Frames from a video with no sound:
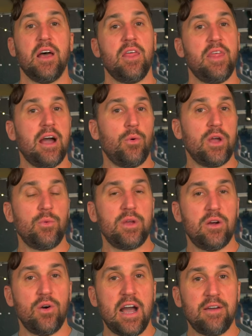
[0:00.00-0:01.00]
That way we
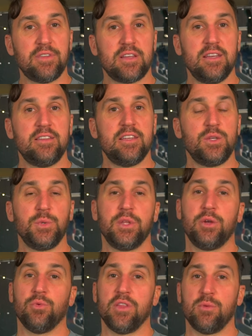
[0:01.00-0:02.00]
don't have to
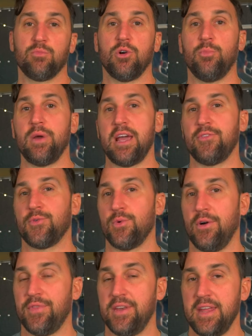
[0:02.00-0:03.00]
continually run the propane
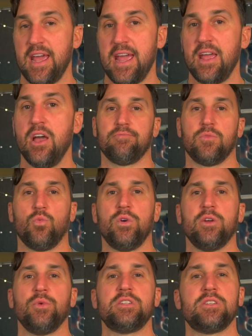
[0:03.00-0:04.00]
throughout the day when
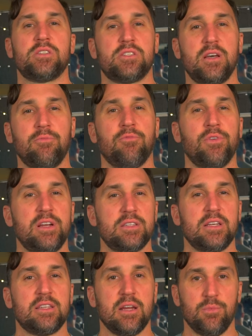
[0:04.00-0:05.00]
it reaches
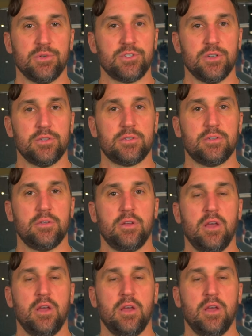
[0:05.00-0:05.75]
sub-freezing temperatures.